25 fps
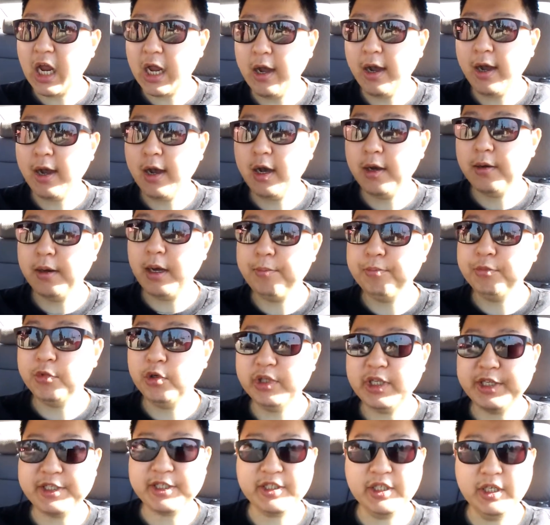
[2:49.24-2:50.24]
uh, I'm
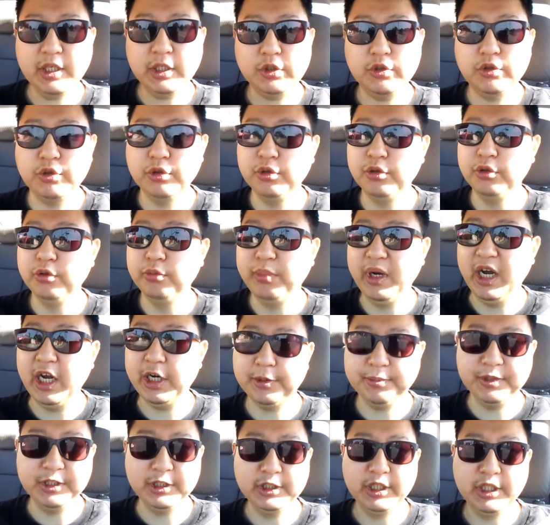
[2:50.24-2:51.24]
gonna stick to
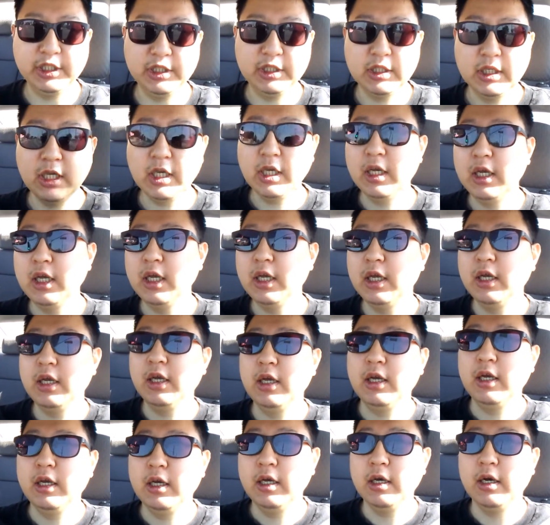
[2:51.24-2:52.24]

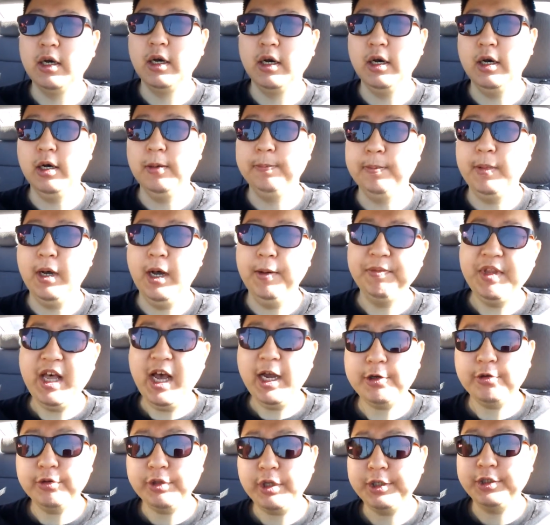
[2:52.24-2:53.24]
bodybuilding. Um, I'm
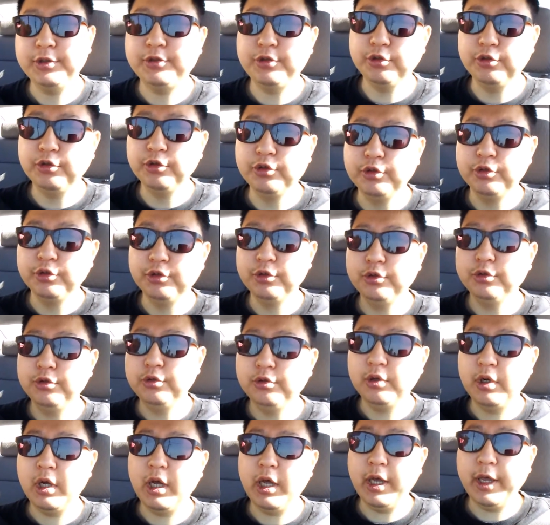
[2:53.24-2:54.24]
not going to
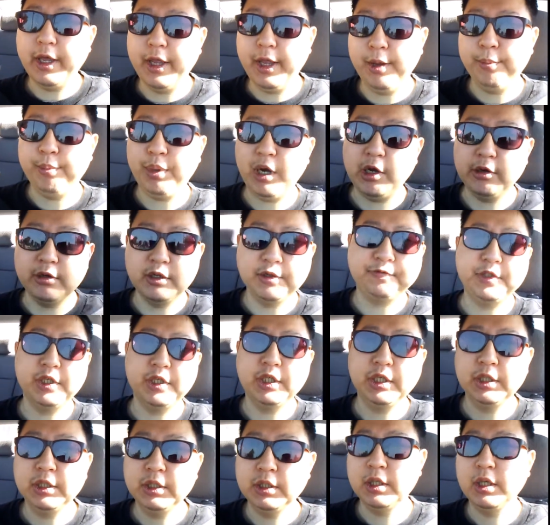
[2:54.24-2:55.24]
do a
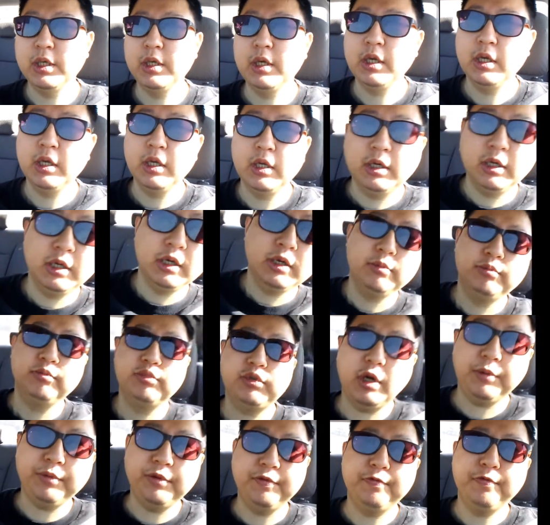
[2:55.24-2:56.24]
powerlifting
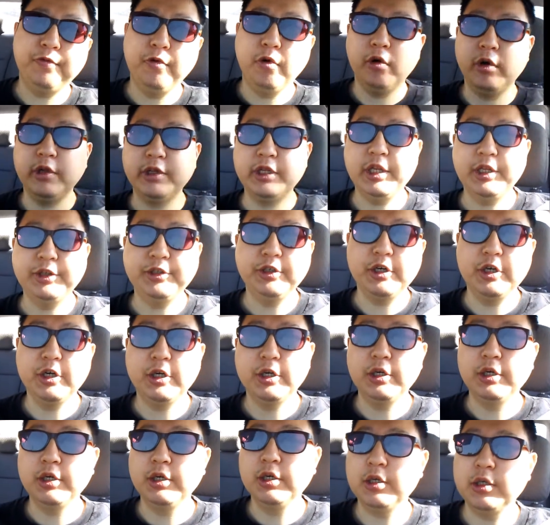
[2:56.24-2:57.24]
probably for
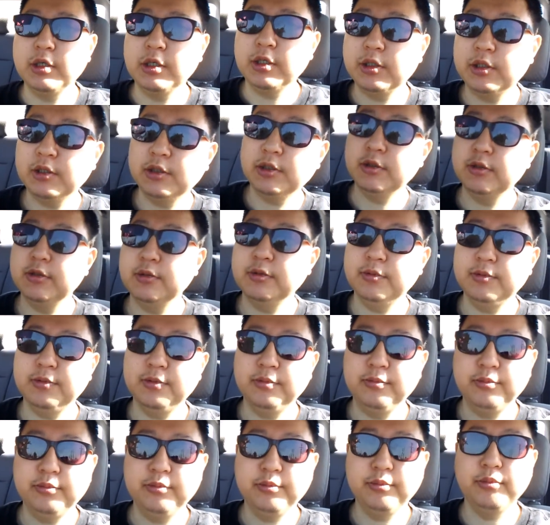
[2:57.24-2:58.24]
another
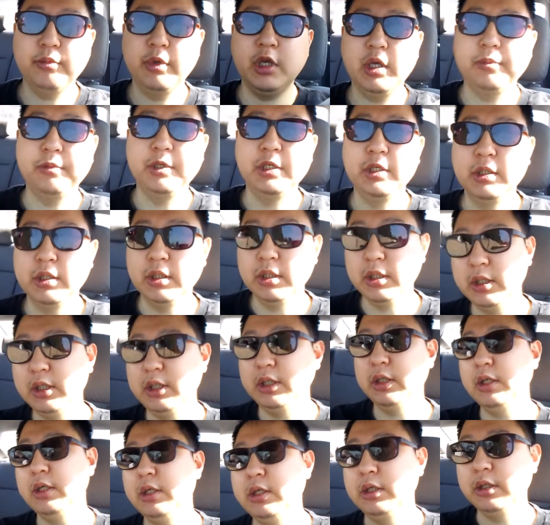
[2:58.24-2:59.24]

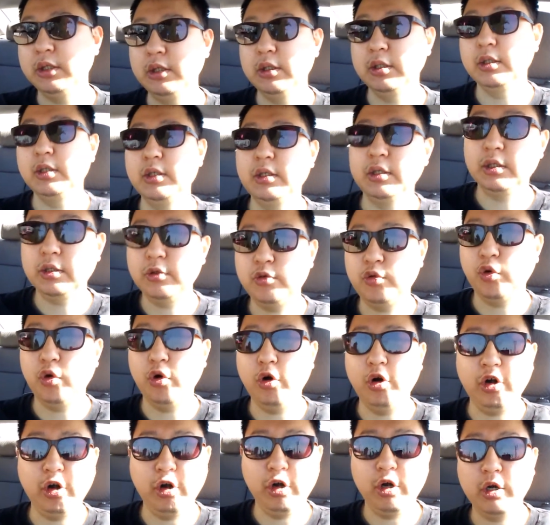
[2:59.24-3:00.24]
maybe
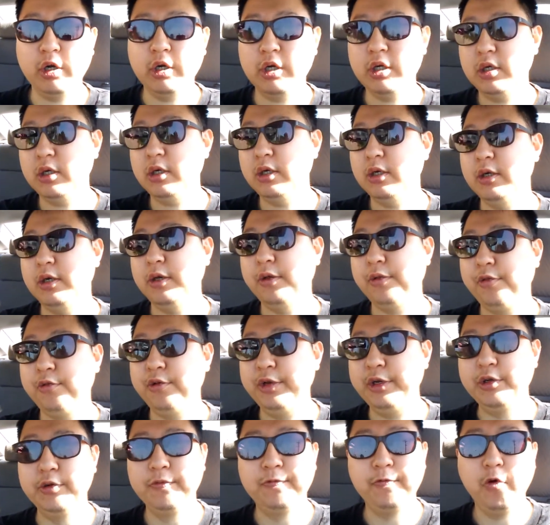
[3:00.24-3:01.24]
quarter, uh,
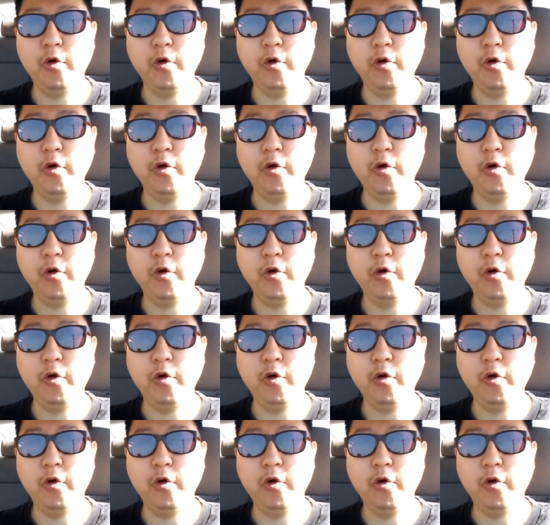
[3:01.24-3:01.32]
three to